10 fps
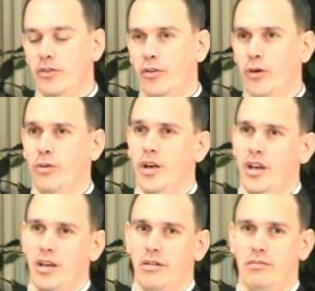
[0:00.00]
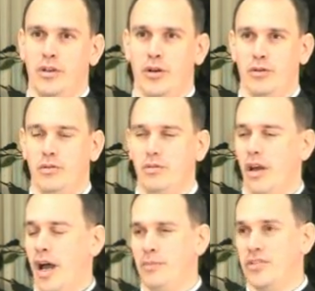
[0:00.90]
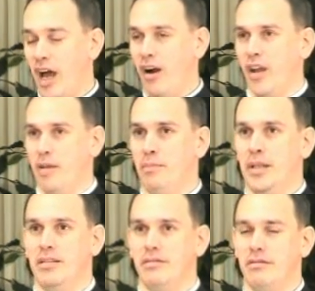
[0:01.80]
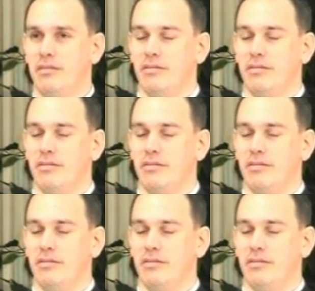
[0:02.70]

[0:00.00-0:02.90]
So, I'm sorry, but